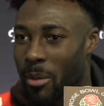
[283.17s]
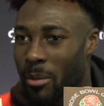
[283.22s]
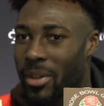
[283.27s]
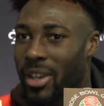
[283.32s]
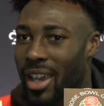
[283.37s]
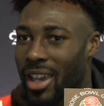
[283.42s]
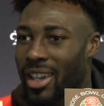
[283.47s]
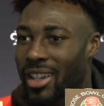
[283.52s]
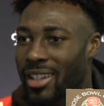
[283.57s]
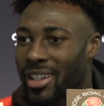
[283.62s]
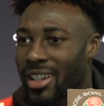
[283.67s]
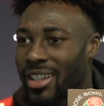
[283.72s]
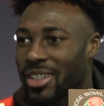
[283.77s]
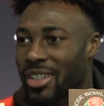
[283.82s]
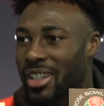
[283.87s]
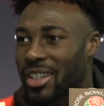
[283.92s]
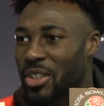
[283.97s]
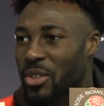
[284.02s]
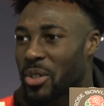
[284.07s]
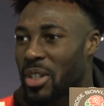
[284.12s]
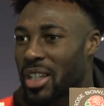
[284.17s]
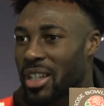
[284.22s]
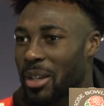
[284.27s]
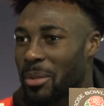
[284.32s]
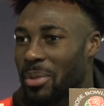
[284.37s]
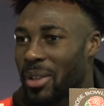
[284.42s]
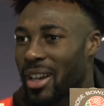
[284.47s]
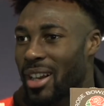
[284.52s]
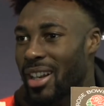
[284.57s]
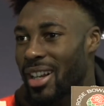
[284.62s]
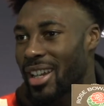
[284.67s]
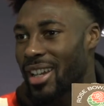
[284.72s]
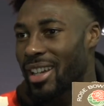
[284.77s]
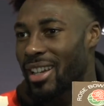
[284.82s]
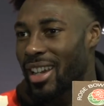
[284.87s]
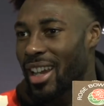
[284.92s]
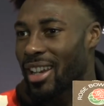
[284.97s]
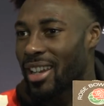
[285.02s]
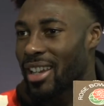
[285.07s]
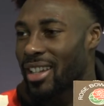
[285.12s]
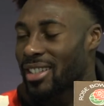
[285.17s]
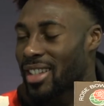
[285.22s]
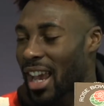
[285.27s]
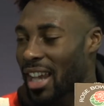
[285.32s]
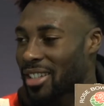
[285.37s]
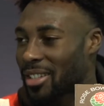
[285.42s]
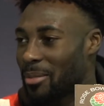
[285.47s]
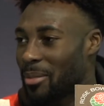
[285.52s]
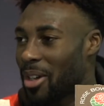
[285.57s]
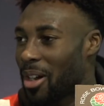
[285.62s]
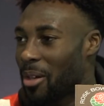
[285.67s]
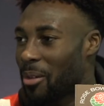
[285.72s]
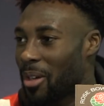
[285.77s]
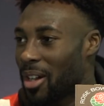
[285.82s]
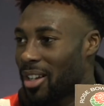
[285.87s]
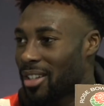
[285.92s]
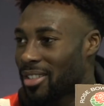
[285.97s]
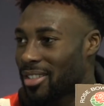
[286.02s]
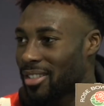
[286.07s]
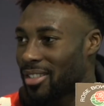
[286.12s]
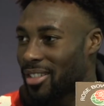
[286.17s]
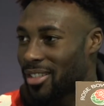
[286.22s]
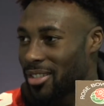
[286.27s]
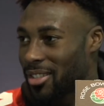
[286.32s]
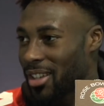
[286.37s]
but yeah, he's a really good player, and he attacks the ball well as